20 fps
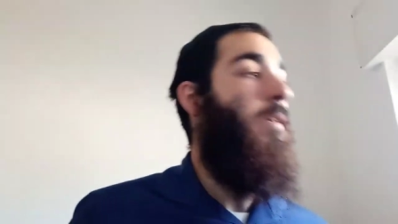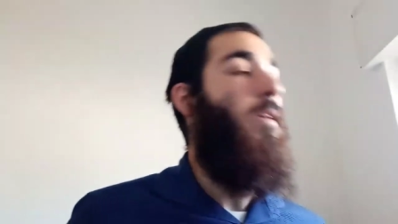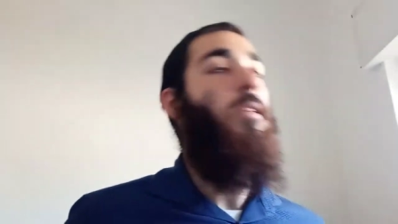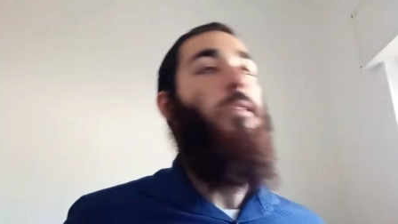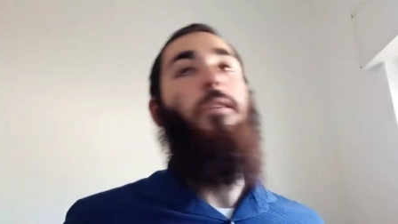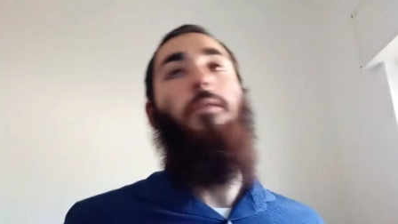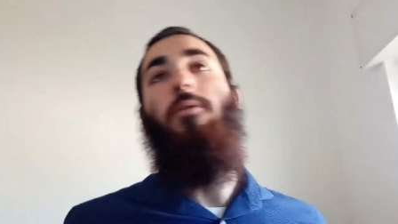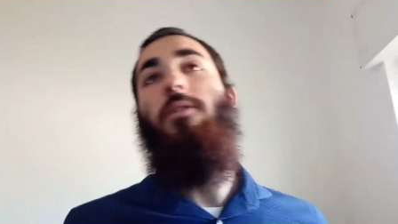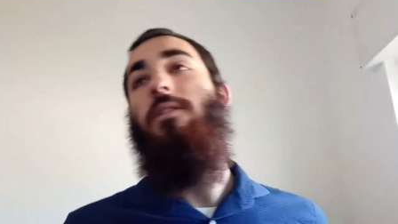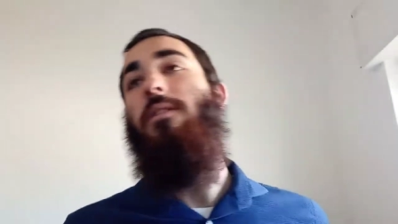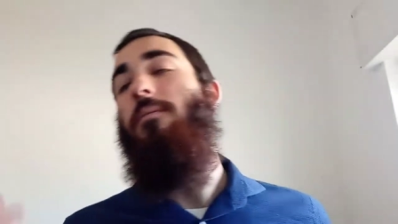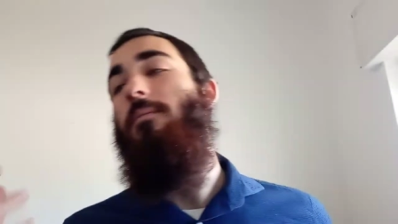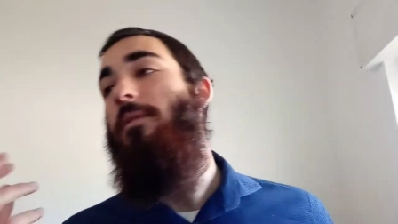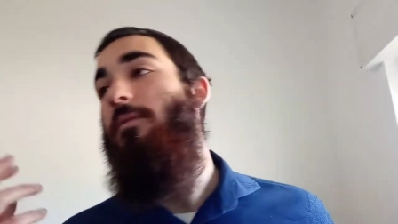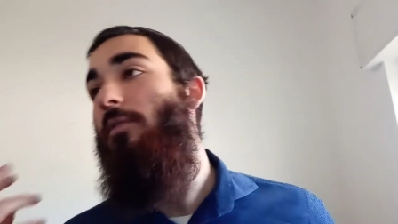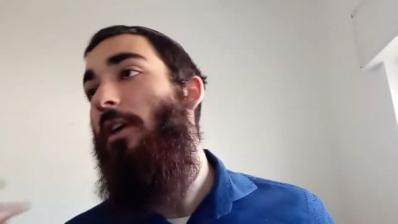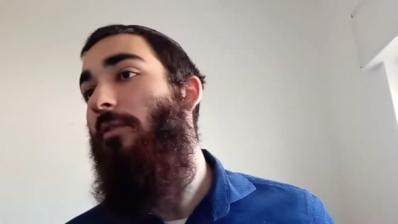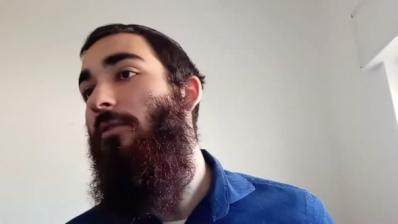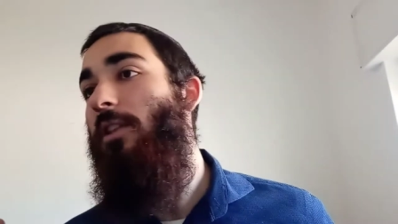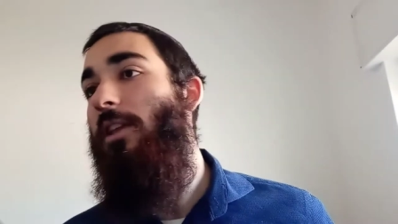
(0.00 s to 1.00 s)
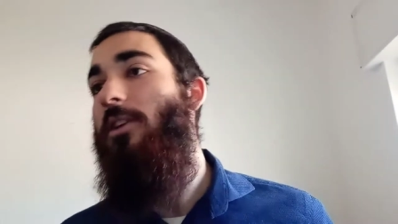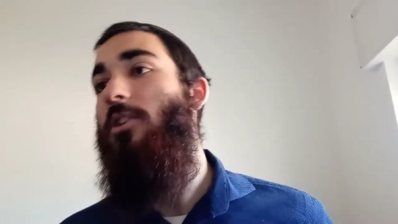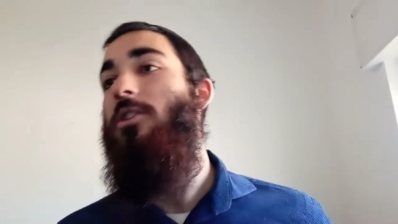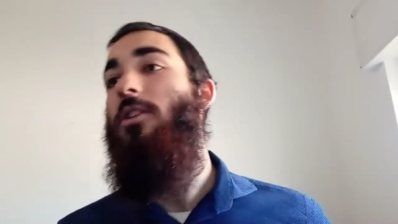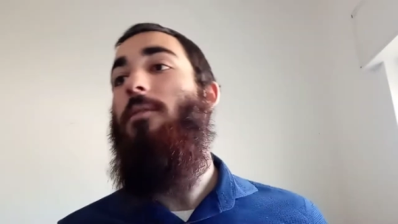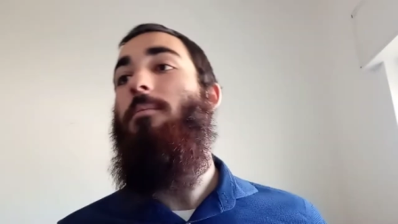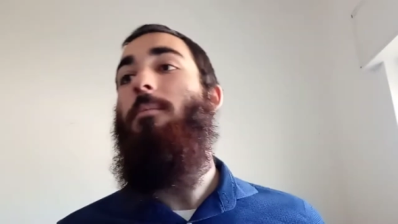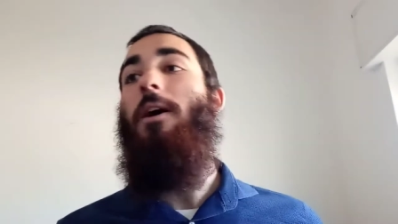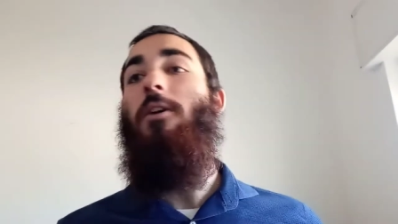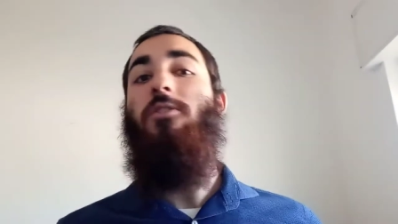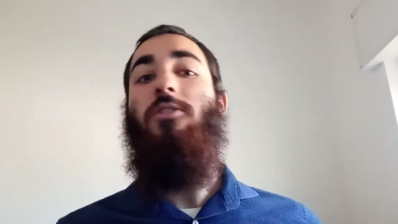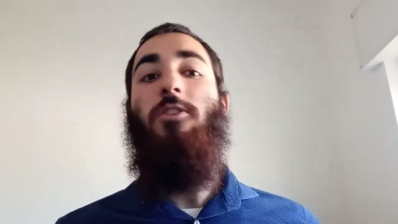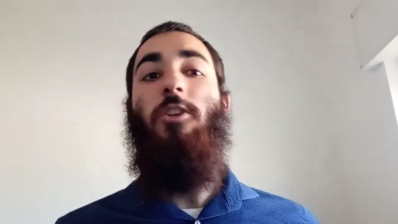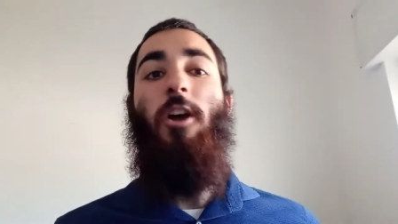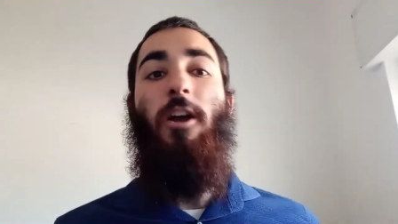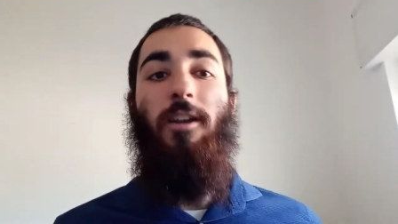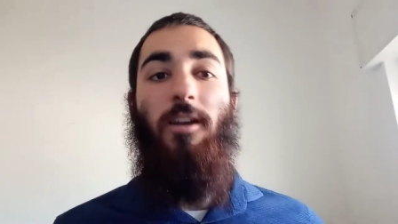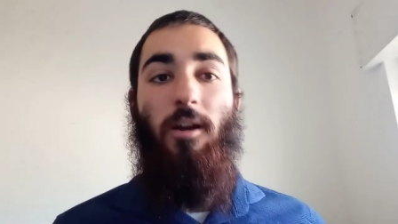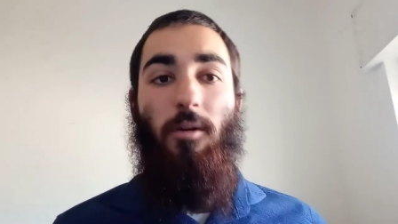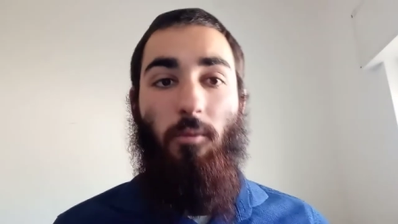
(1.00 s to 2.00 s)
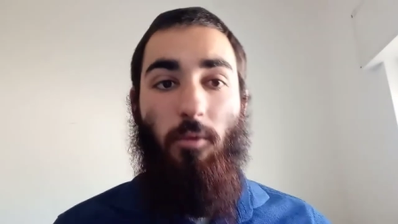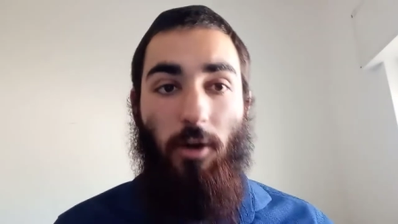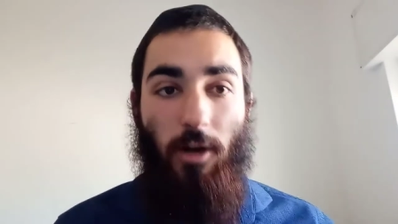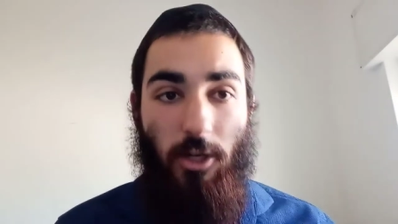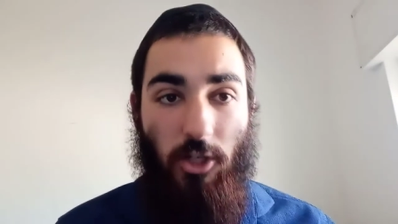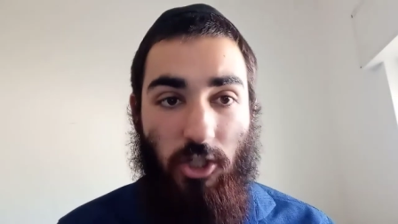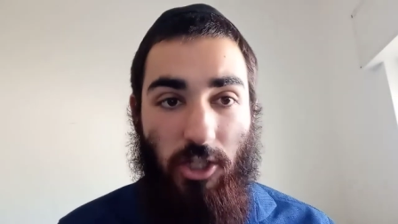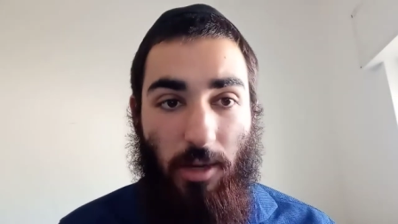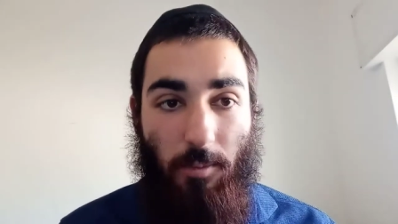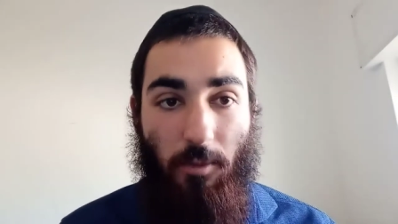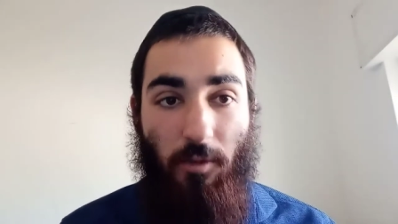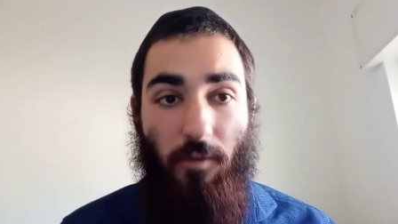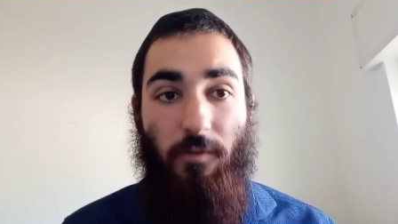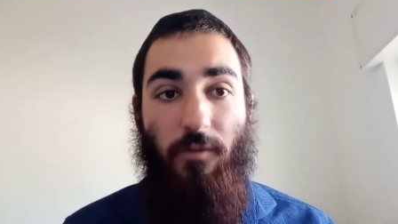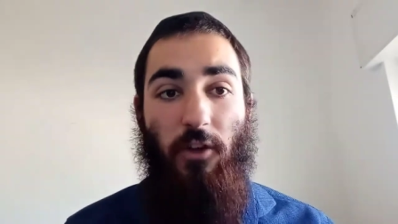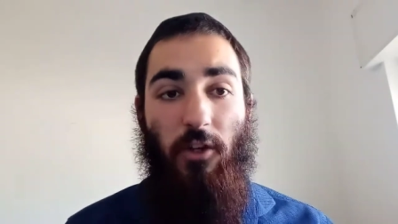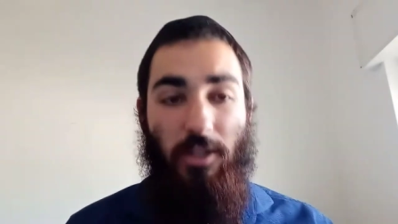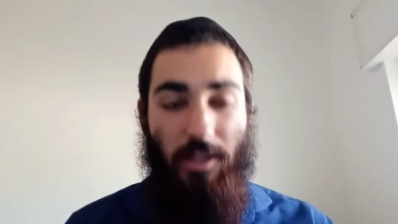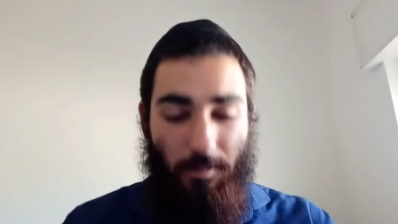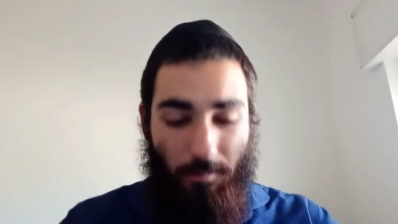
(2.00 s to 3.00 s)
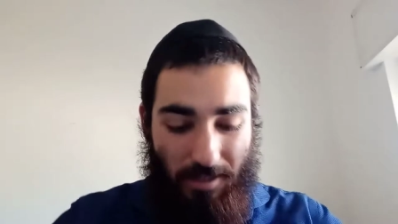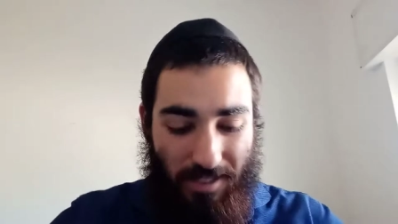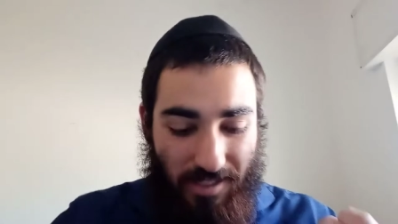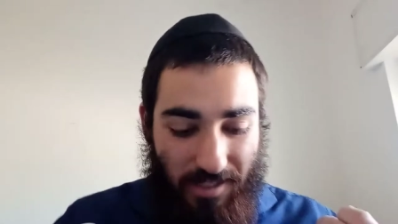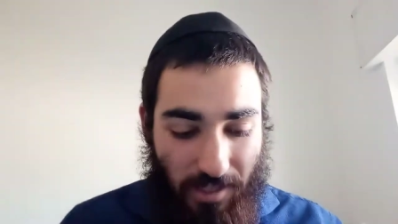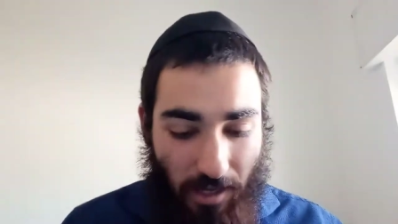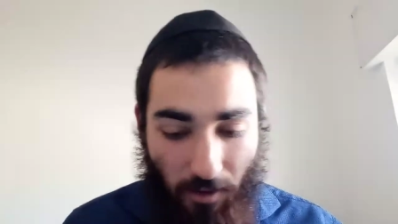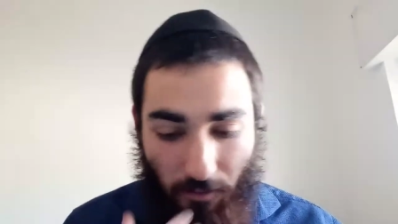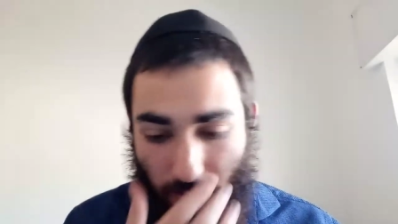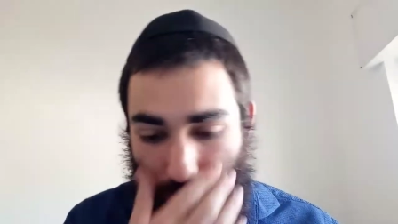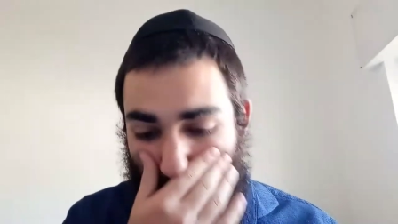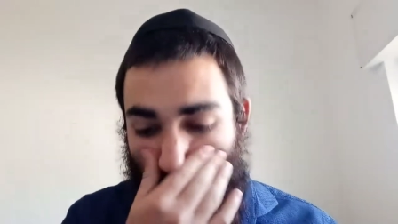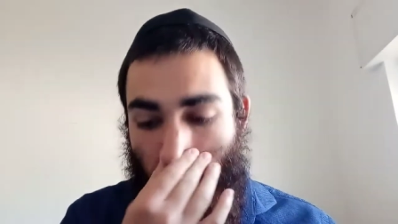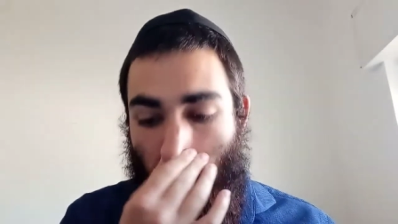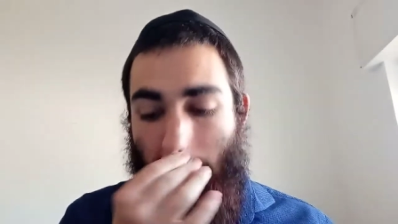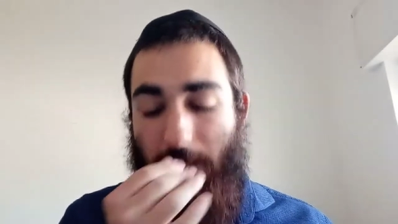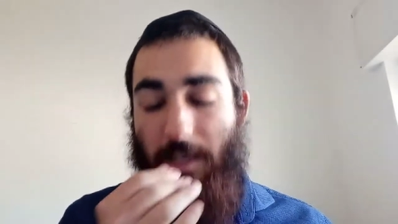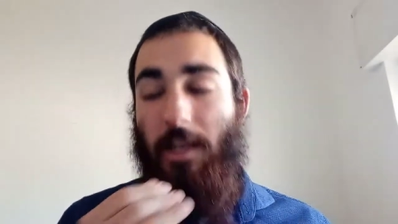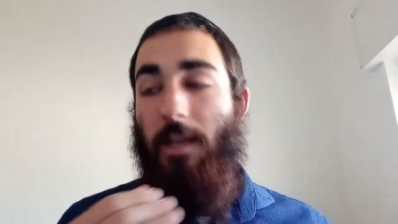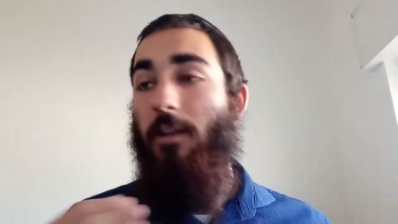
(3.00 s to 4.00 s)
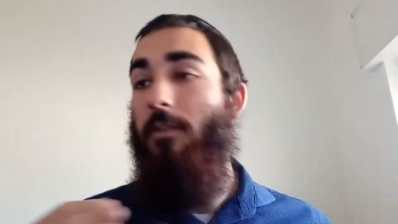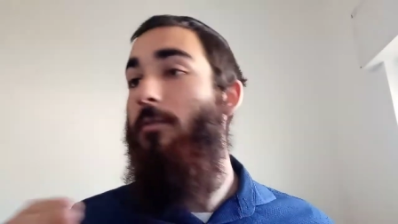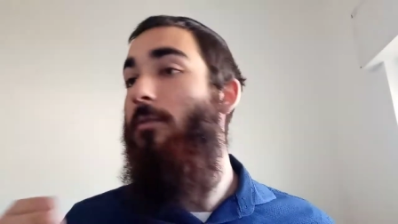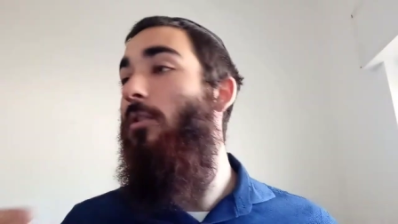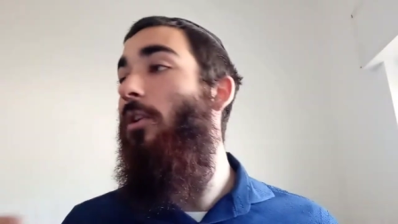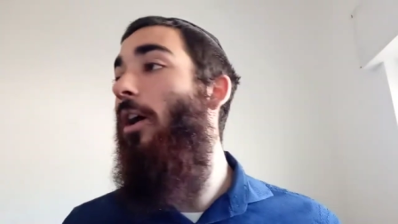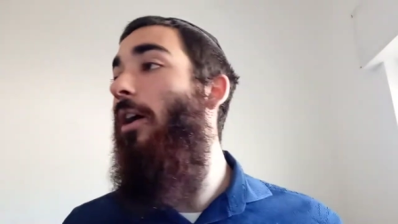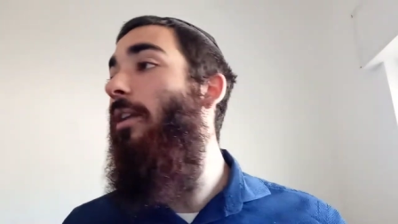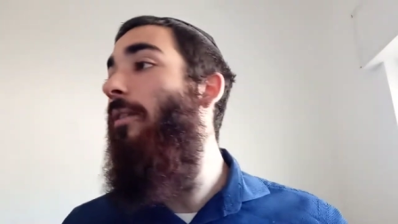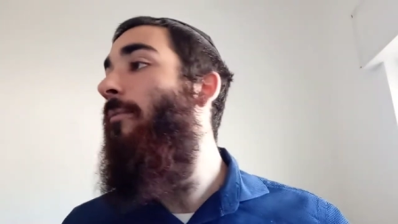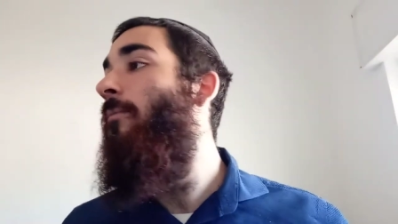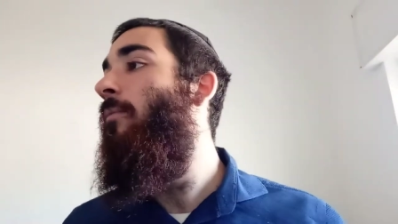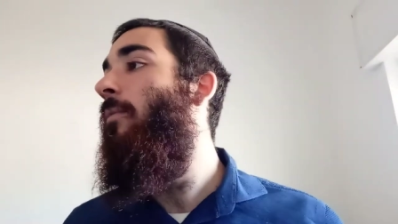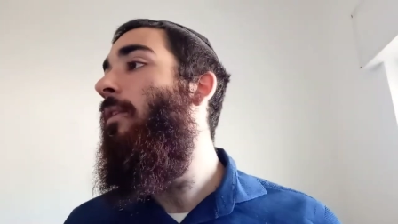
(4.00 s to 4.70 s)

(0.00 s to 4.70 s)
There was the revelation on Mount Sinai, where Hashem revealed Himself, not